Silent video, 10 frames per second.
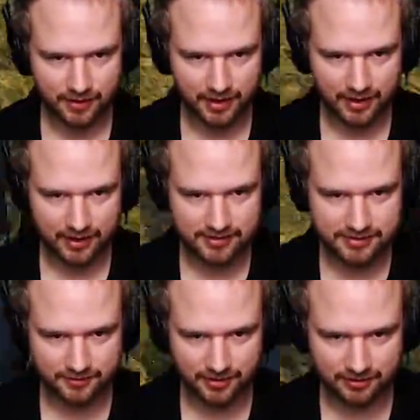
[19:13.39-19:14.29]
And
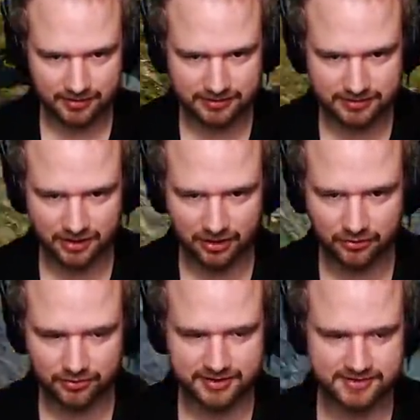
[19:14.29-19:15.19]
come on, come on.
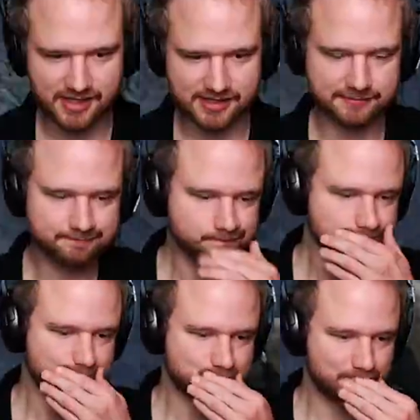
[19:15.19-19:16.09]
No, he's dead.
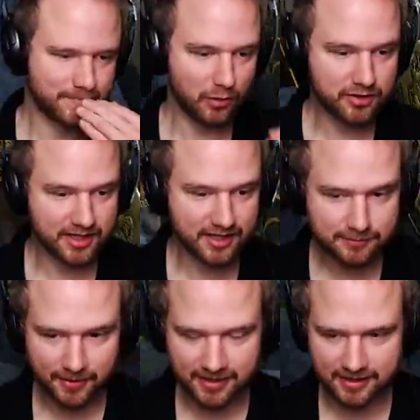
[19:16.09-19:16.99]
Oh,
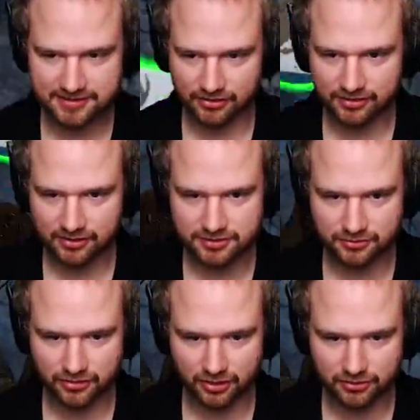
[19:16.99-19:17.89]
killed by Geldarin Lord
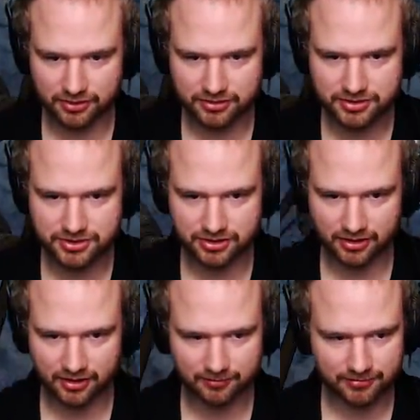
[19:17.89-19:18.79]
Oro. Good job.